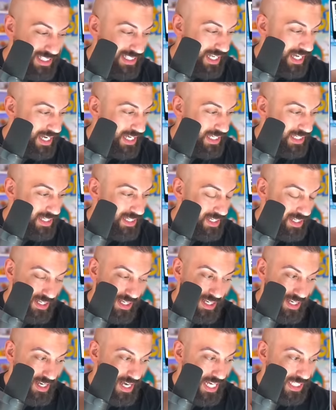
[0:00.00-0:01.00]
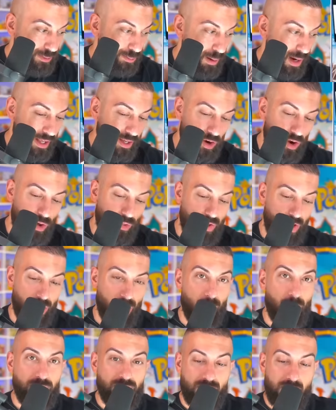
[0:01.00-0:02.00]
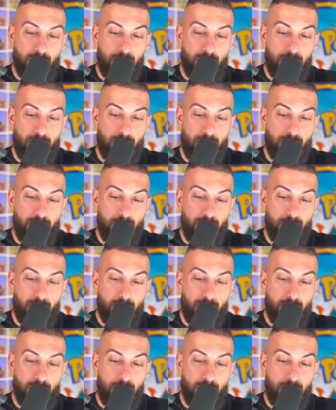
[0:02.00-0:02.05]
Like, it's probably all the other ones